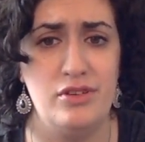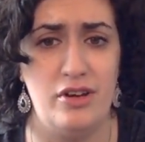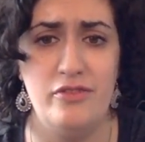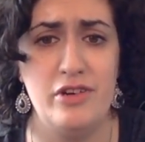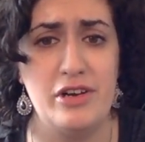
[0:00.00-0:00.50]

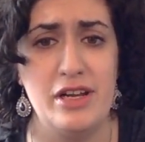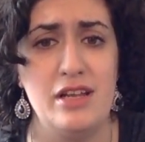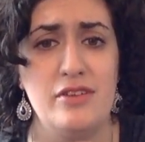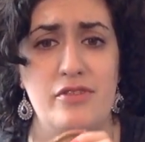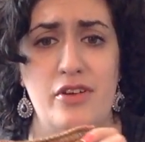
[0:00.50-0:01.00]
a
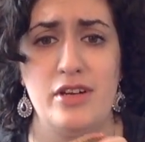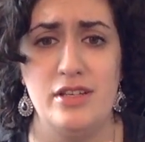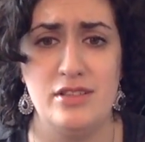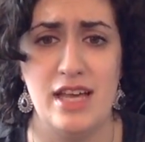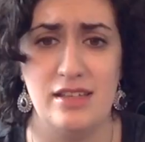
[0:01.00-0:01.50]
very,
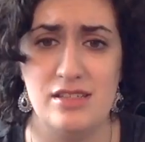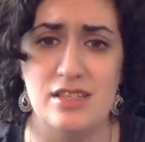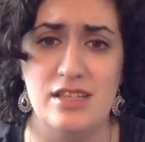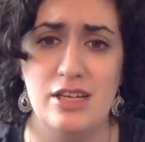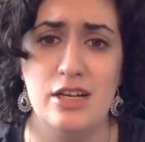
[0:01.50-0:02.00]
very
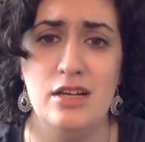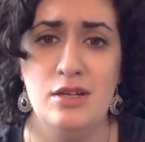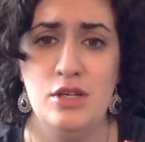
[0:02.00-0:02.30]
talented knitter,